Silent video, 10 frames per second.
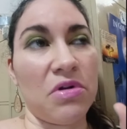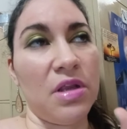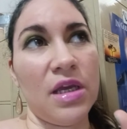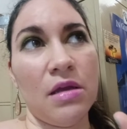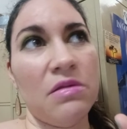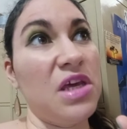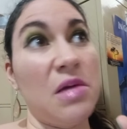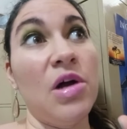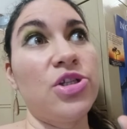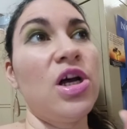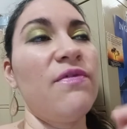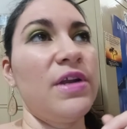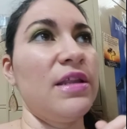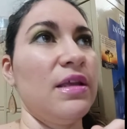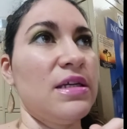and again, I'll
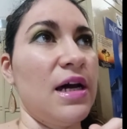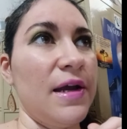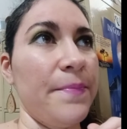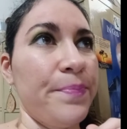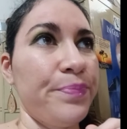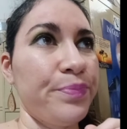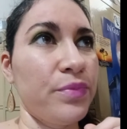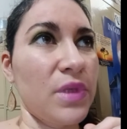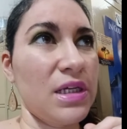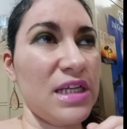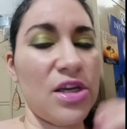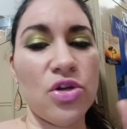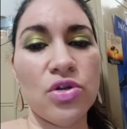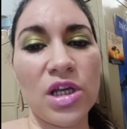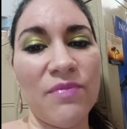um, it should be in my
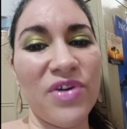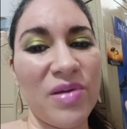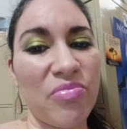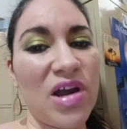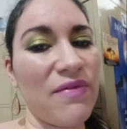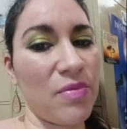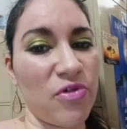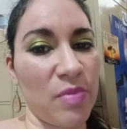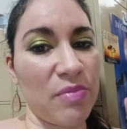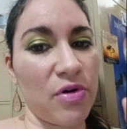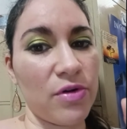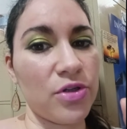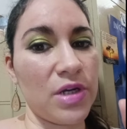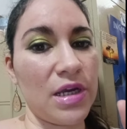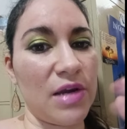it'll be in my link tree
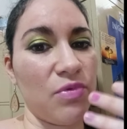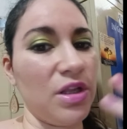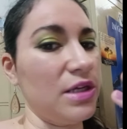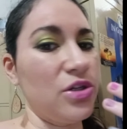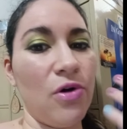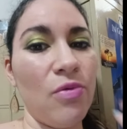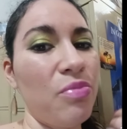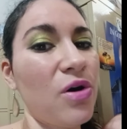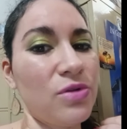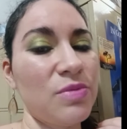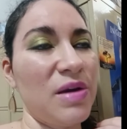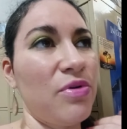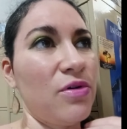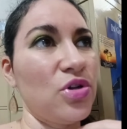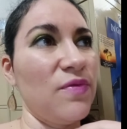description, and I'll have those links
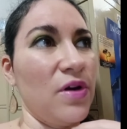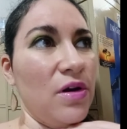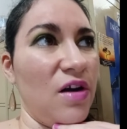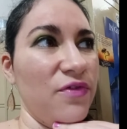again.